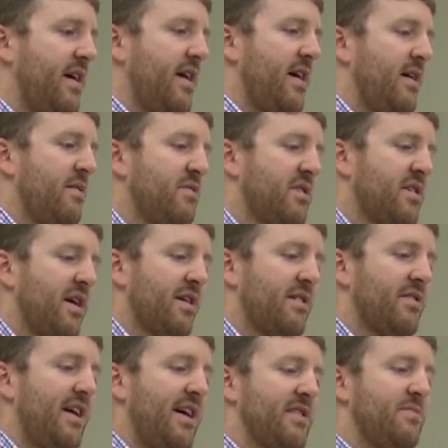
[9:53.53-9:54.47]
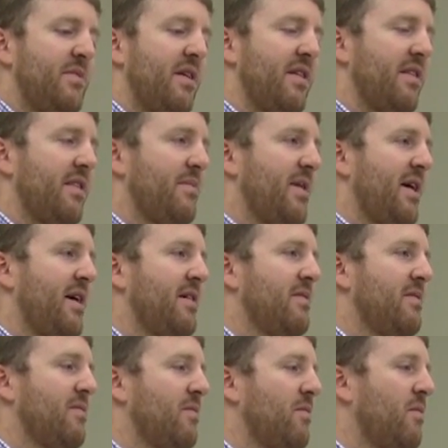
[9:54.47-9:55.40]
Uh, we talked last month
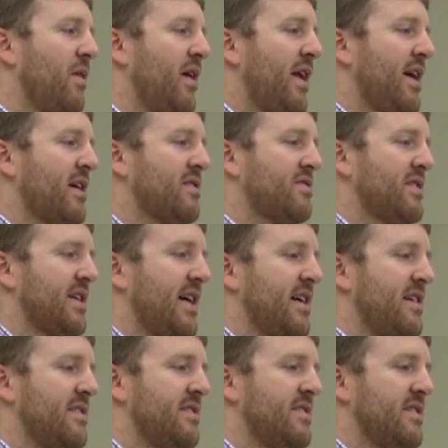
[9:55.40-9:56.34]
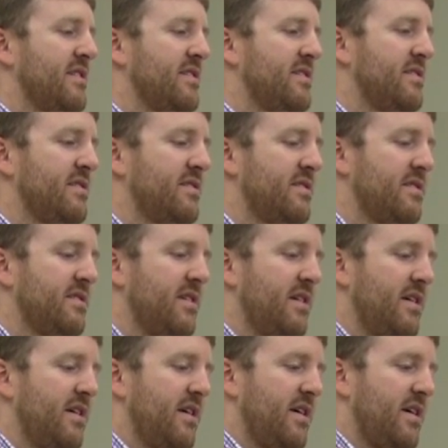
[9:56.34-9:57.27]
about what exercise is
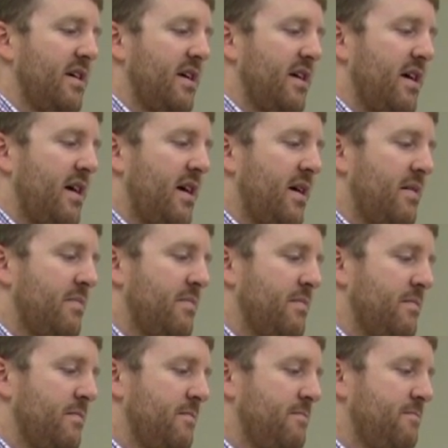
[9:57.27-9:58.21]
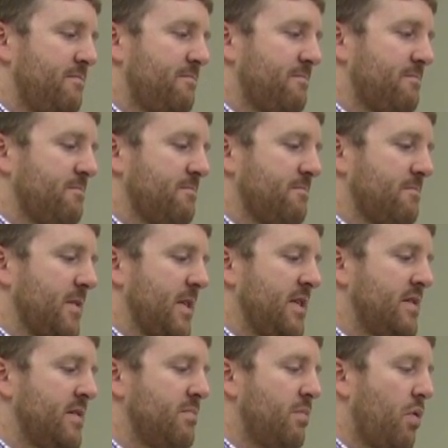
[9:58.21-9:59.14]
um,
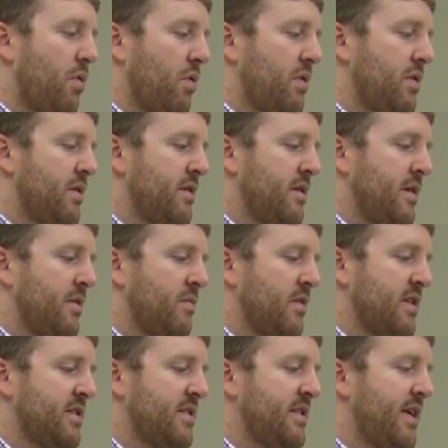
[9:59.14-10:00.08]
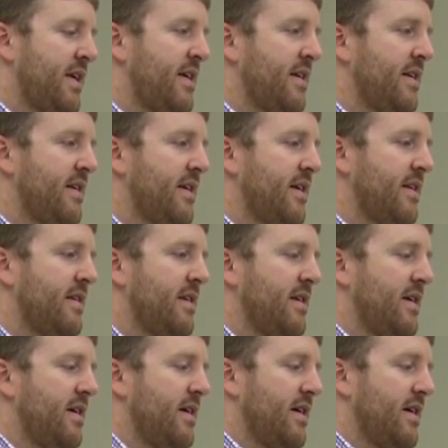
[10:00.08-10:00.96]
is important and what's needed, and